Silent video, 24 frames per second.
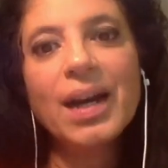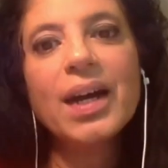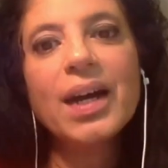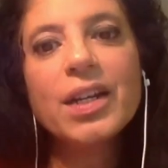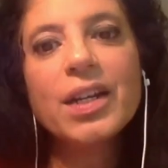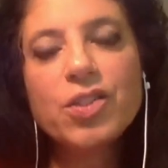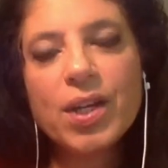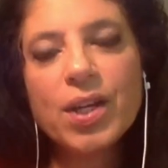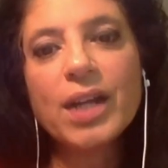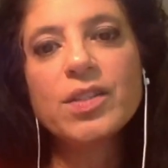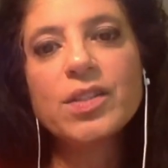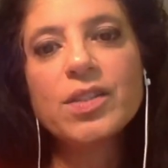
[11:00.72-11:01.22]

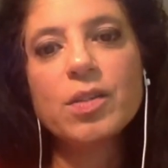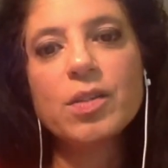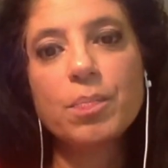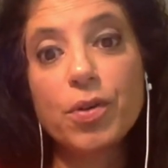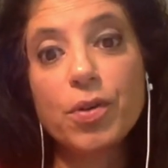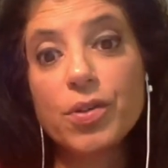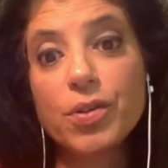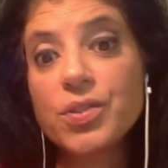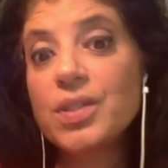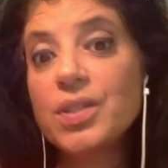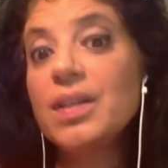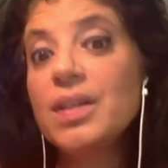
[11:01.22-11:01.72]
hijacks a
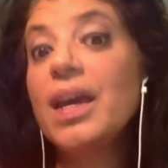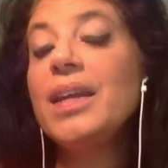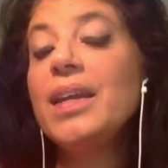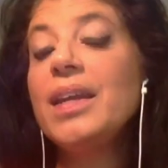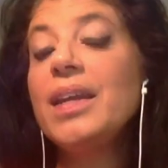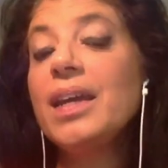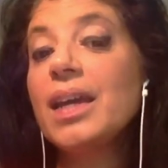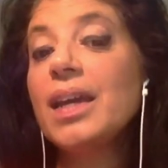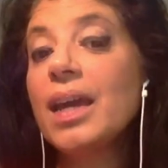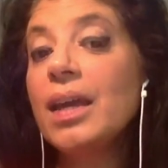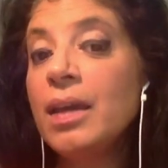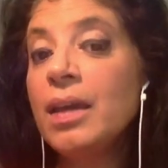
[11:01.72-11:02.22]
person, and
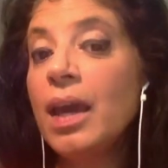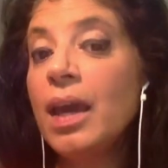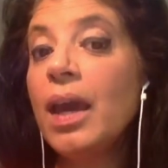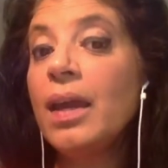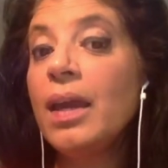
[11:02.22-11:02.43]
it and,